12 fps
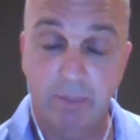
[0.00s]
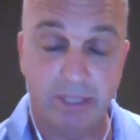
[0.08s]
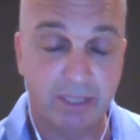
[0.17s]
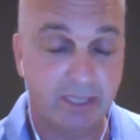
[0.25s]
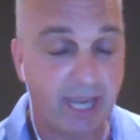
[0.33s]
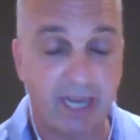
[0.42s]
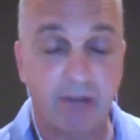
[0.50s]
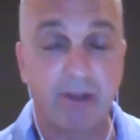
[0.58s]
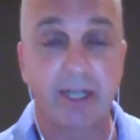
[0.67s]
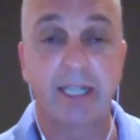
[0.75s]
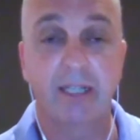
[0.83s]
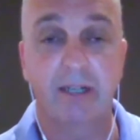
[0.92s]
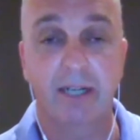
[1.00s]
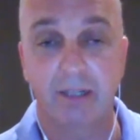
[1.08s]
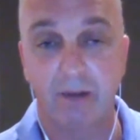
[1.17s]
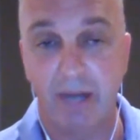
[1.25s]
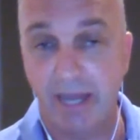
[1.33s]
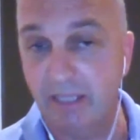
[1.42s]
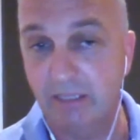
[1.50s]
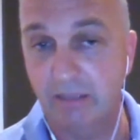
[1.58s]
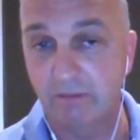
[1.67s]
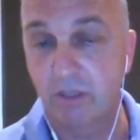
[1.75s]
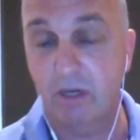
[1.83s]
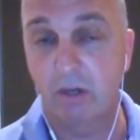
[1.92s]
but staggeringly high grades
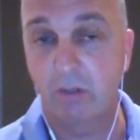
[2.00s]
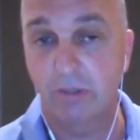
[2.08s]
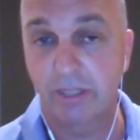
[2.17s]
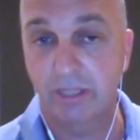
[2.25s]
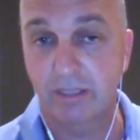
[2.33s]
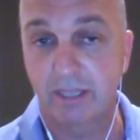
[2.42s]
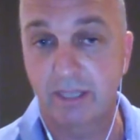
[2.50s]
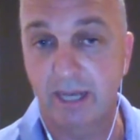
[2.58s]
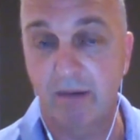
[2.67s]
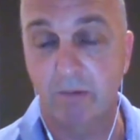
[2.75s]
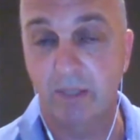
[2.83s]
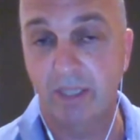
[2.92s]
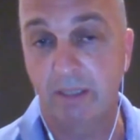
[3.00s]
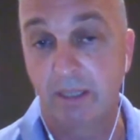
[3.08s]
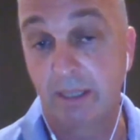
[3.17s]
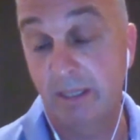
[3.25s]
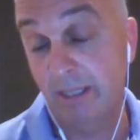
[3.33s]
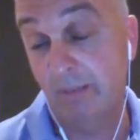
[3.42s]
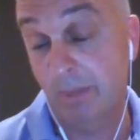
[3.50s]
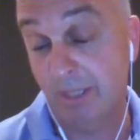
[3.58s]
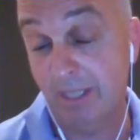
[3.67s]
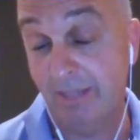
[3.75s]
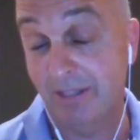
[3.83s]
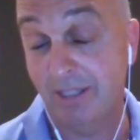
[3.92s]
of gold that we didn't
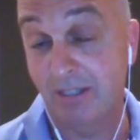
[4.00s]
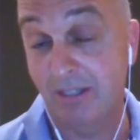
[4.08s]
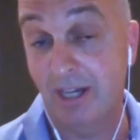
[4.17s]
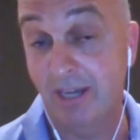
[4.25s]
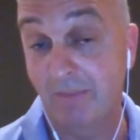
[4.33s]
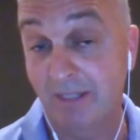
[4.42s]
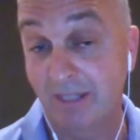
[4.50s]
believe at the time,